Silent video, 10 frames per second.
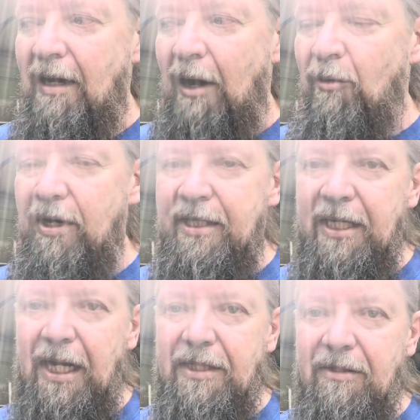want to
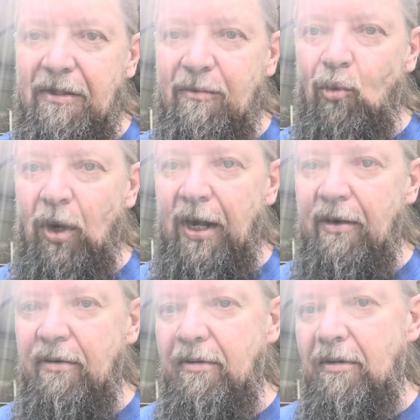test
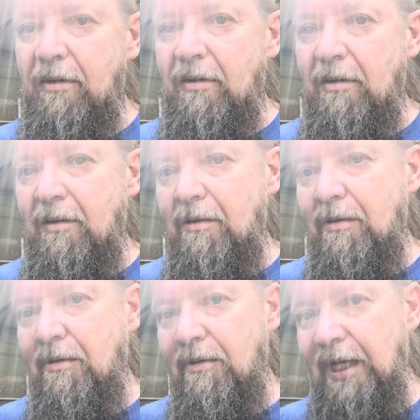where
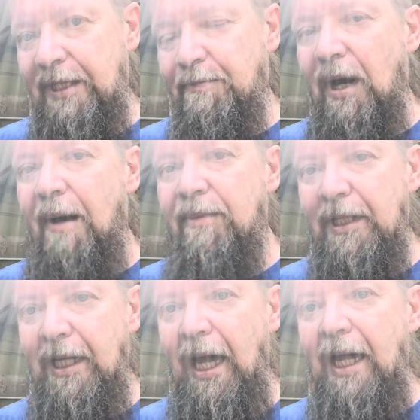it's
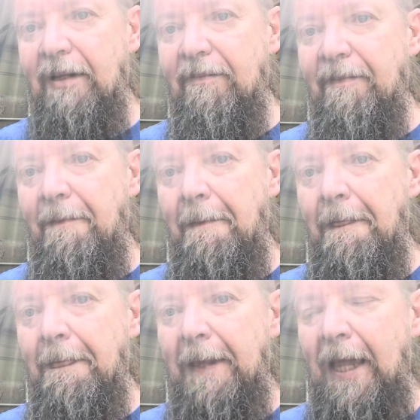bobbling at.
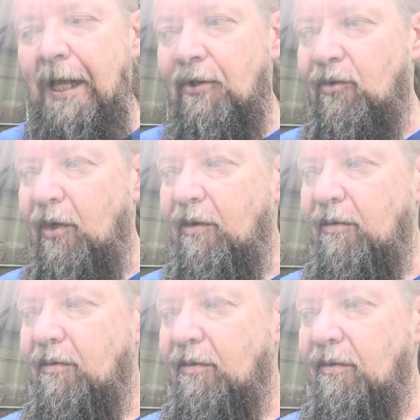So